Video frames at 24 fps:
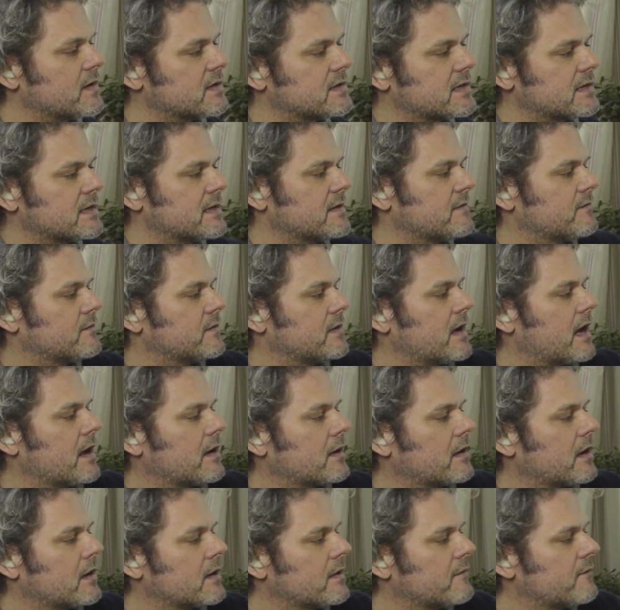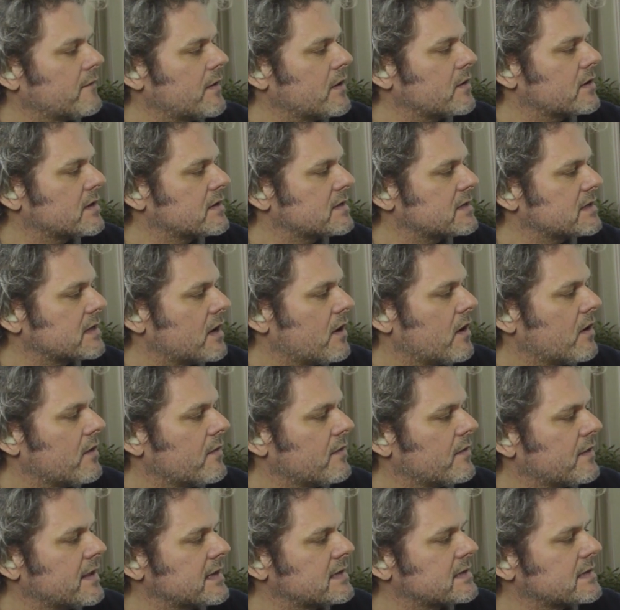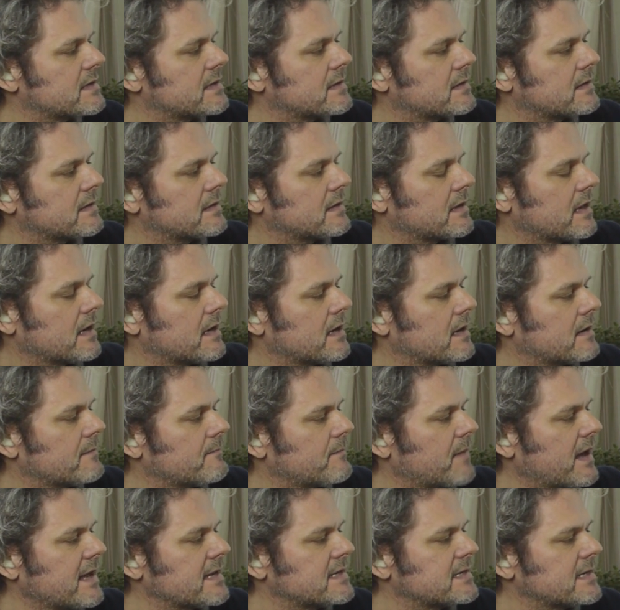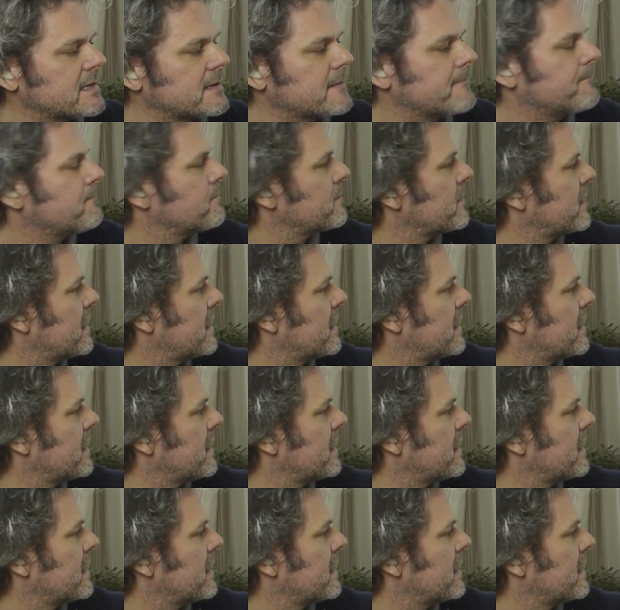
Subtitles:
I'm going to focus on this painting,